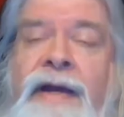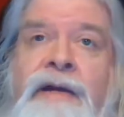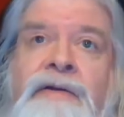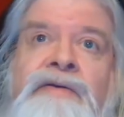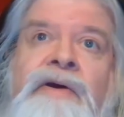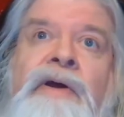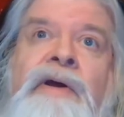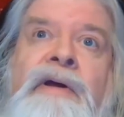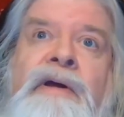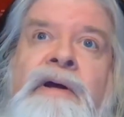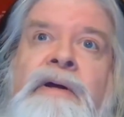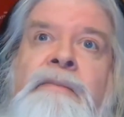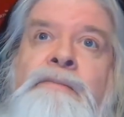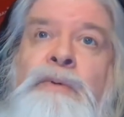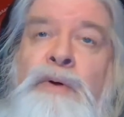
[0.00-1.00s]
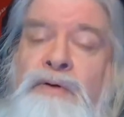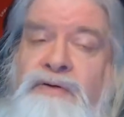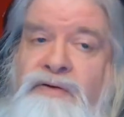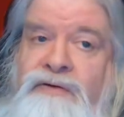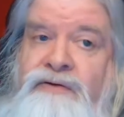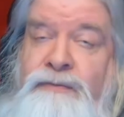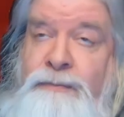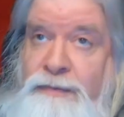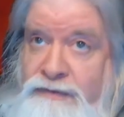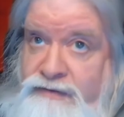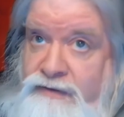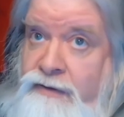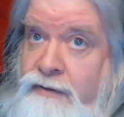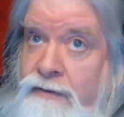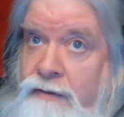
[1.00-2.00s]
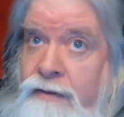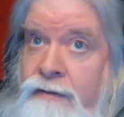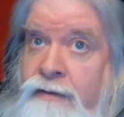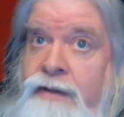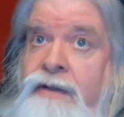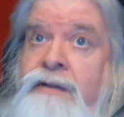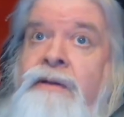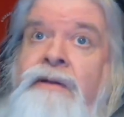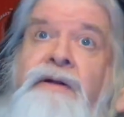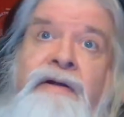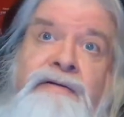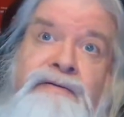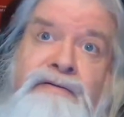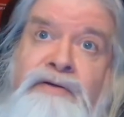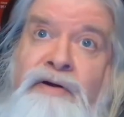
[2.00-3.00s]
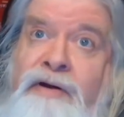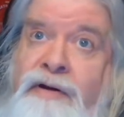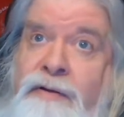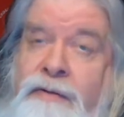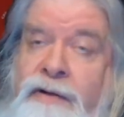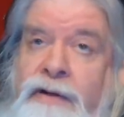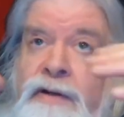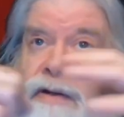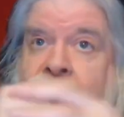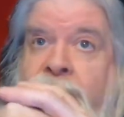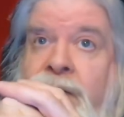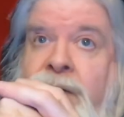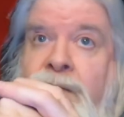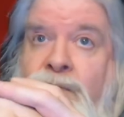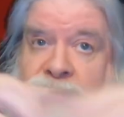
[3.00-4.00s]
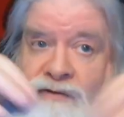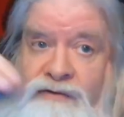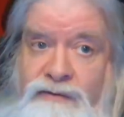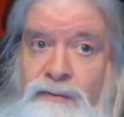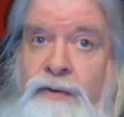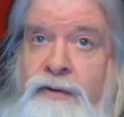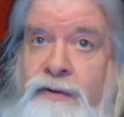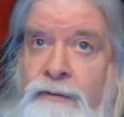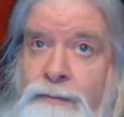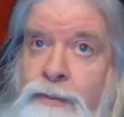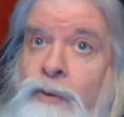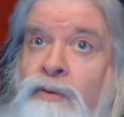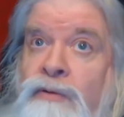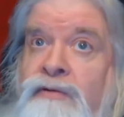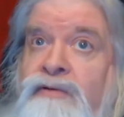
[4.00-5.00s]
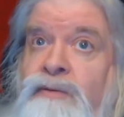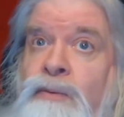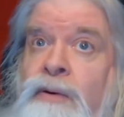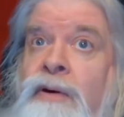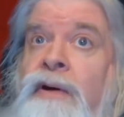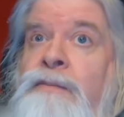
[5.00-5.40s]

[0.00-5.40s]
and merchants, particularly in the Nethjet area, which is one of the ports where